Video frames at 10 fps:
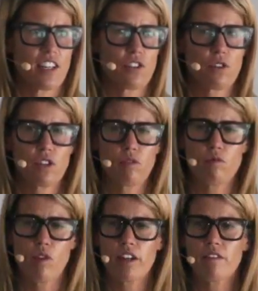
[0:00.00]
is you
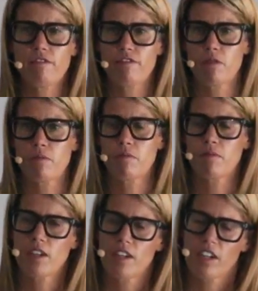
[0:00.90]
can run
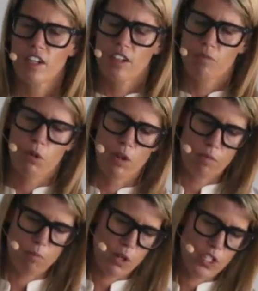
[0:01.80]
from
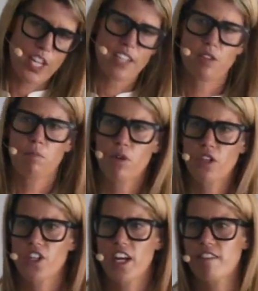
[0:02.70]
project to
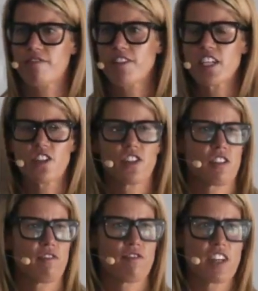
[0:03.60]
project, feature
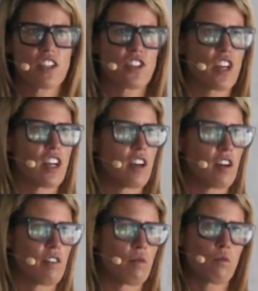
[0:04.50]
to
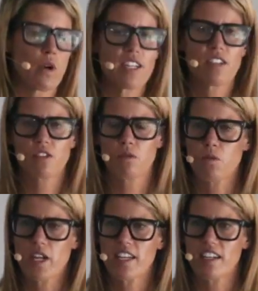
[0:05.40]
feature, win to
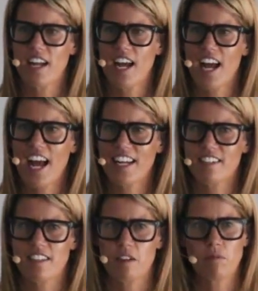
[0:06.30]
win.
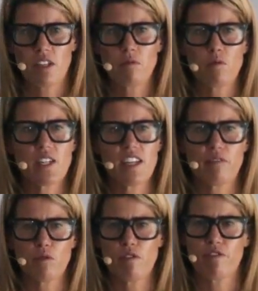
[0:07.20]
And sometimes we
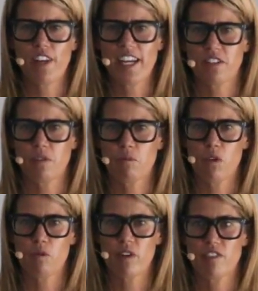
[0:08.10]
never reflect on
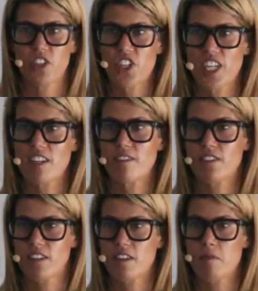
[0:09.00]
what we've
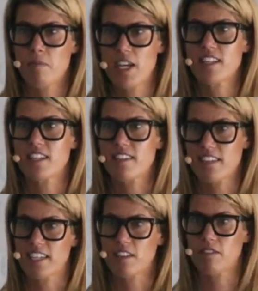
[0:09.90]
achieved and the amazing
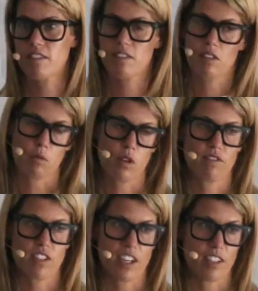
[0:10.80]
things that we've